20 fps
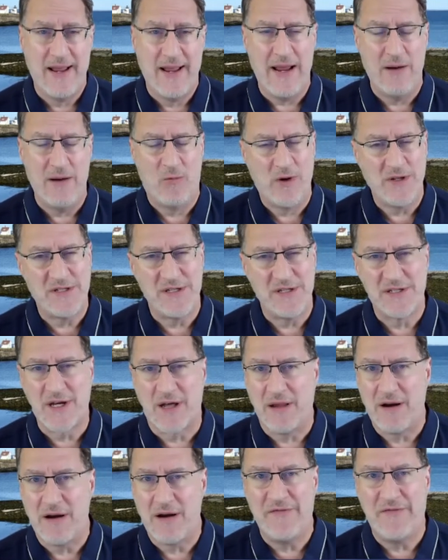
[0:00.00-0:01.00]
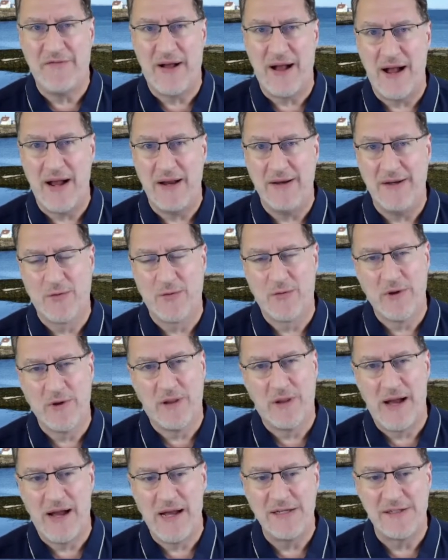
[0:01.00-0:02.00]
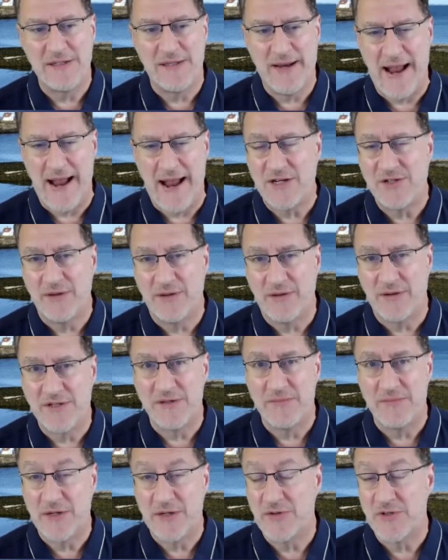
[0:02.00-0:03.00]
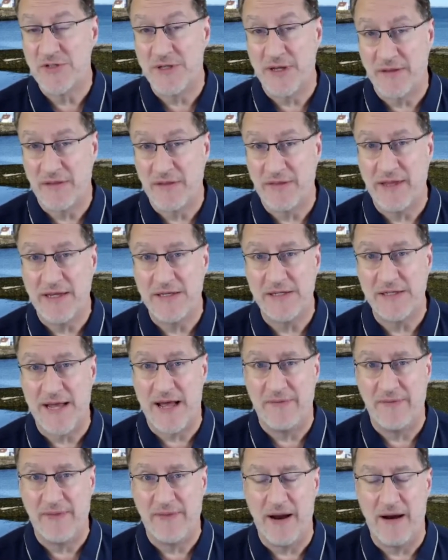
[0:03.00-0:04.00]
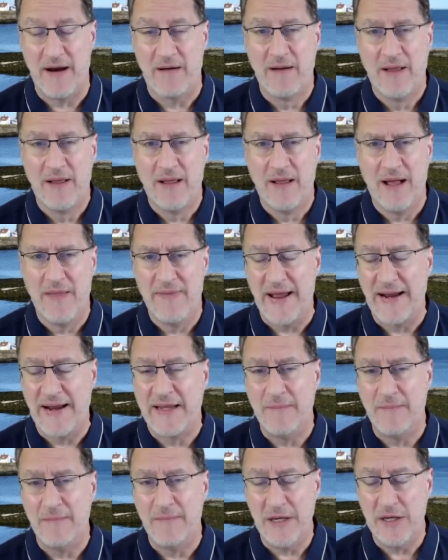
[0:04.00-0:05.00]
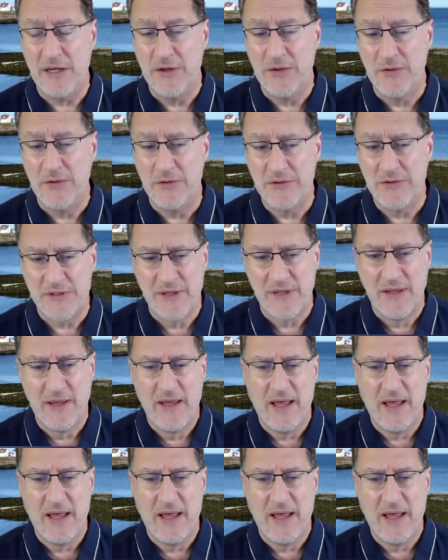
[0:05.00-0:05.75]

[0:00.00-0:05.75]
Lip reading: And once it's clarified, you realize that actually there's some interesting things out there that can be used.